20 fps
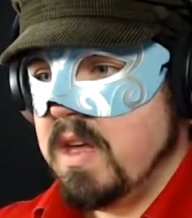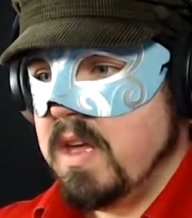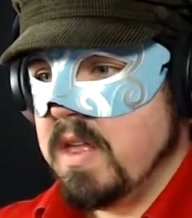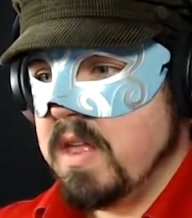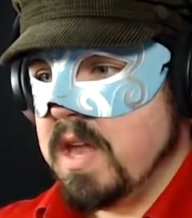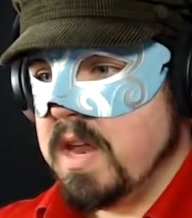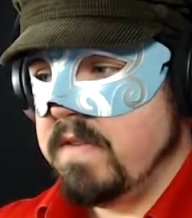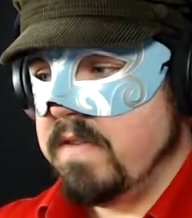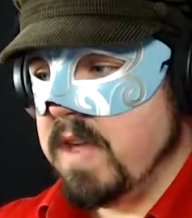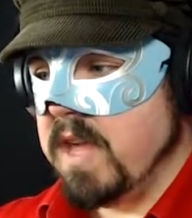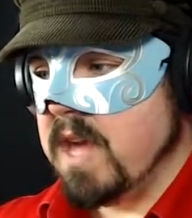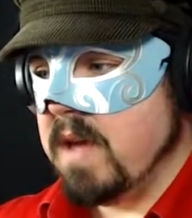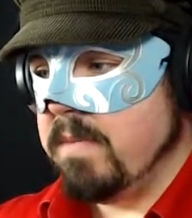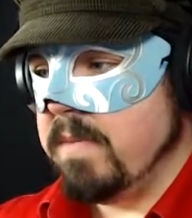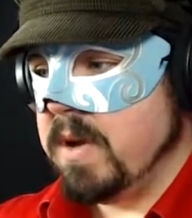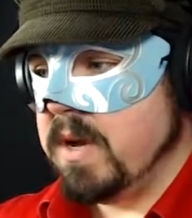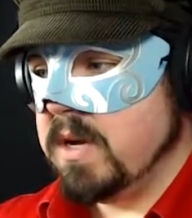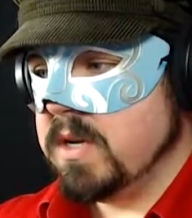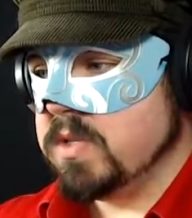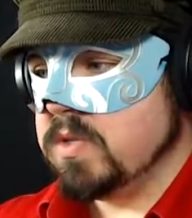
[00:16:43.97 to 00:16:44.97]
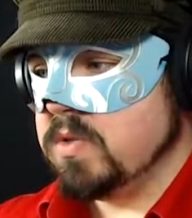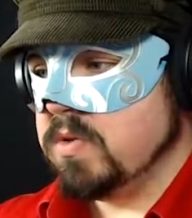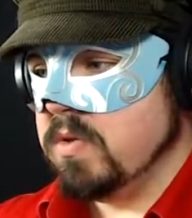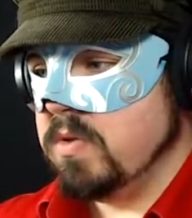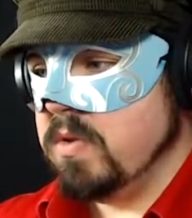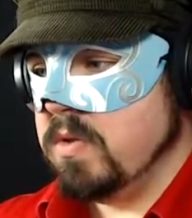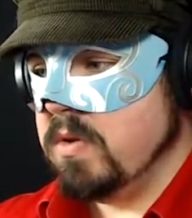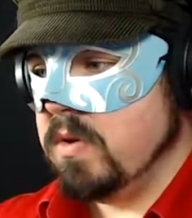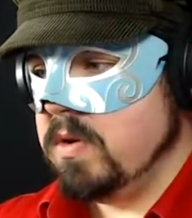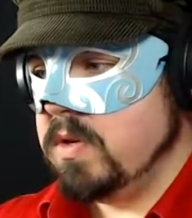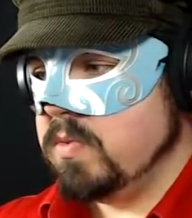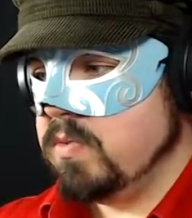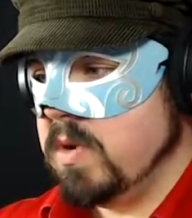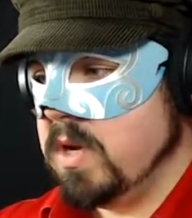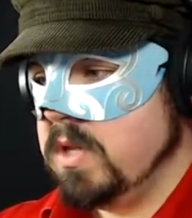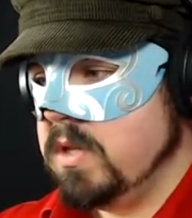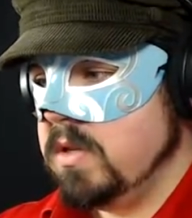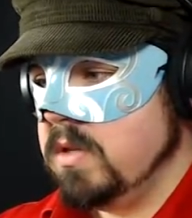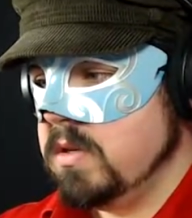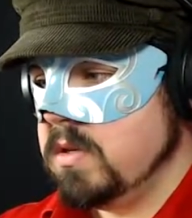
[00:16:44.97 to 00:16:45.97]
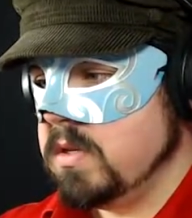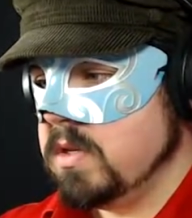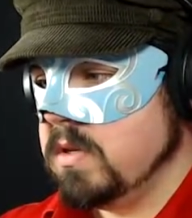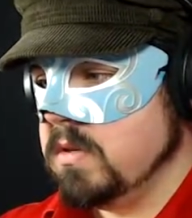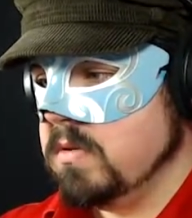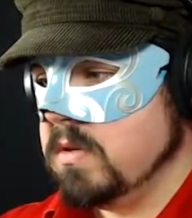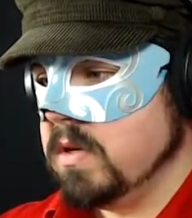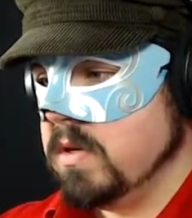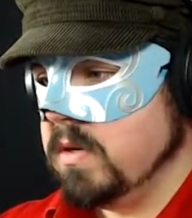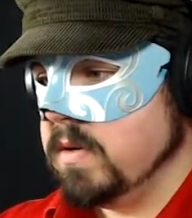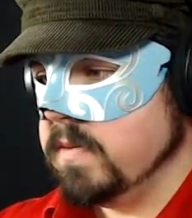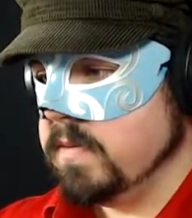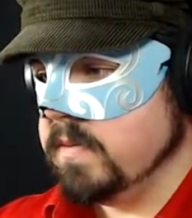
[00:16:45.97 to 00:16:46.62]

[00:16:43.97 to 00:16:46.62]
If you get past those ones, okay.